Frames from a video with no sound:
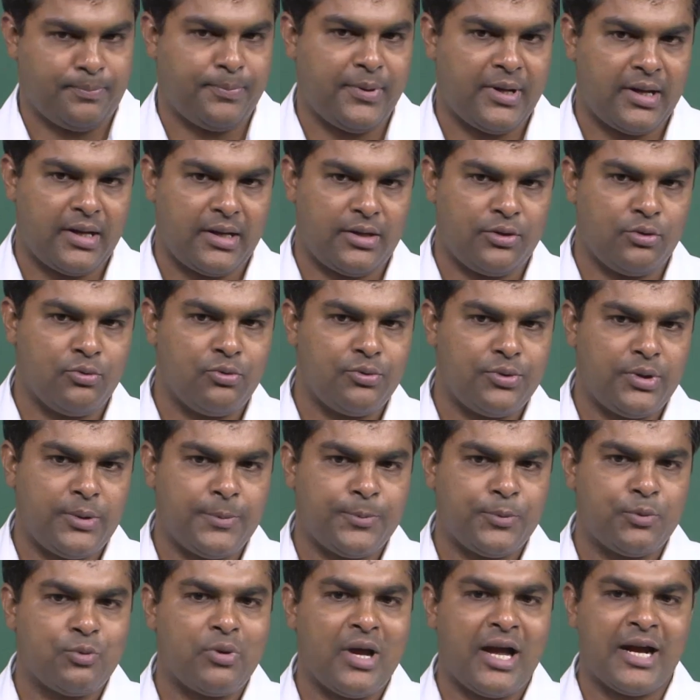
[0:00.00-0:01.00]

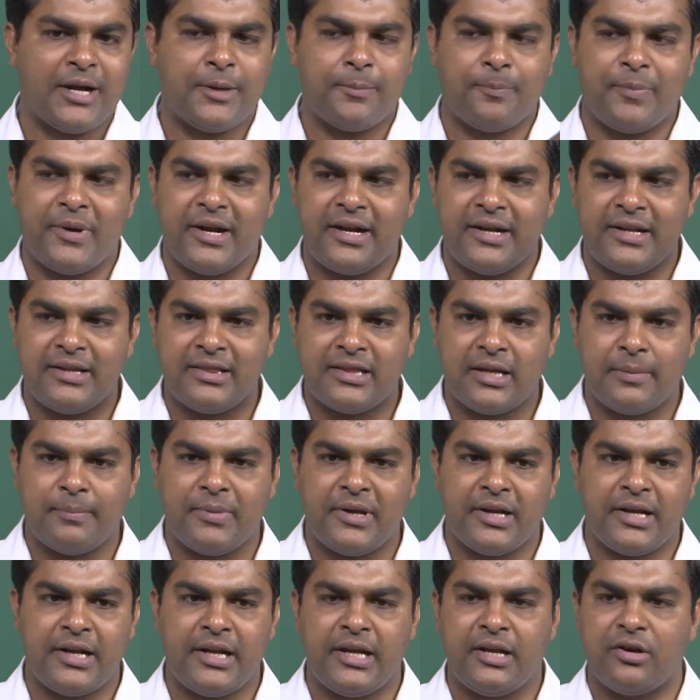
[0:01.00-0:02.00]
if you had paid in the
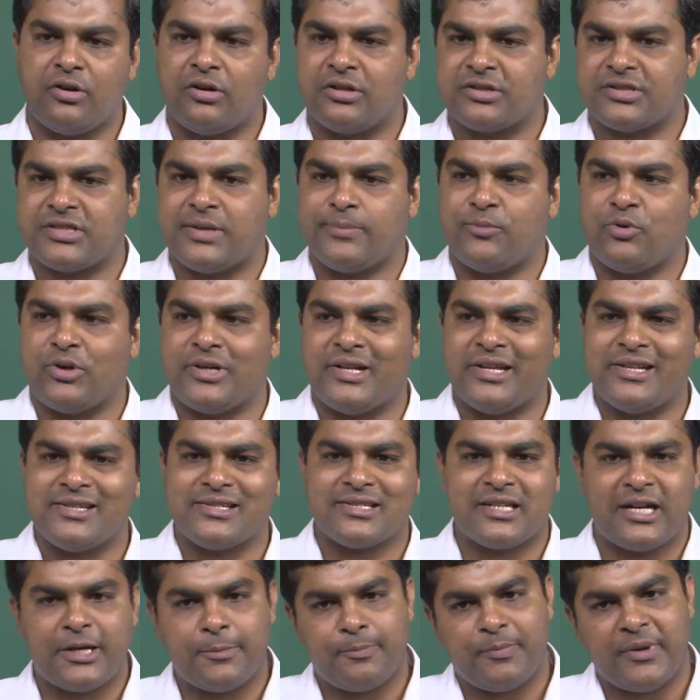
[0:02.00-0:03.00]
beginning or someone
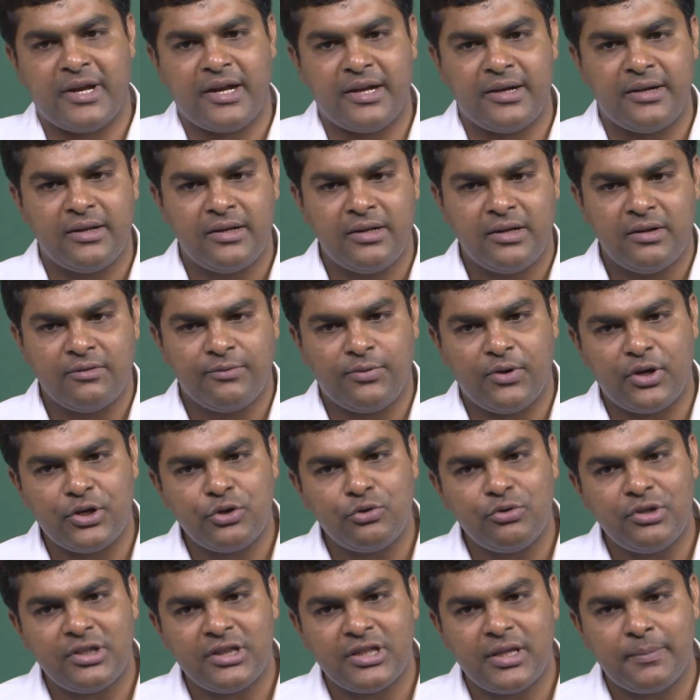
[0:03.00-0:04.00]
else had paid for
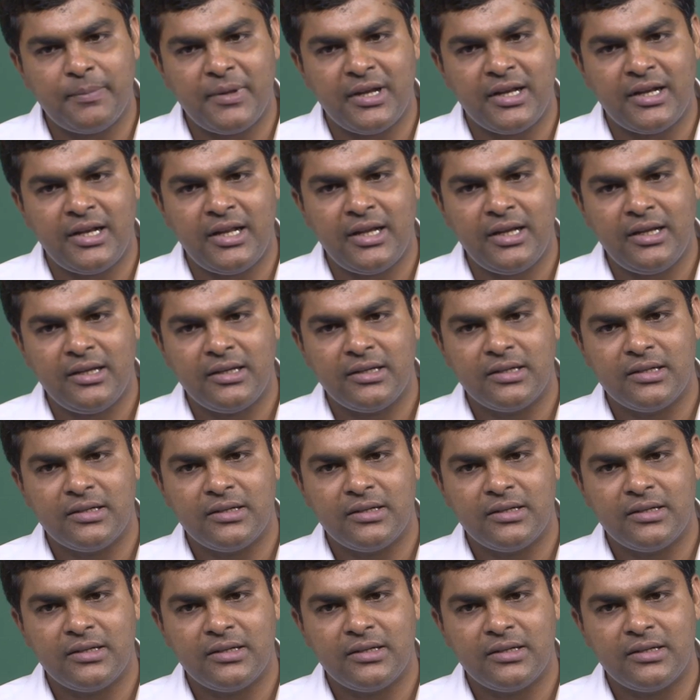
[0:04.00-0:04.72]
you in the beginning?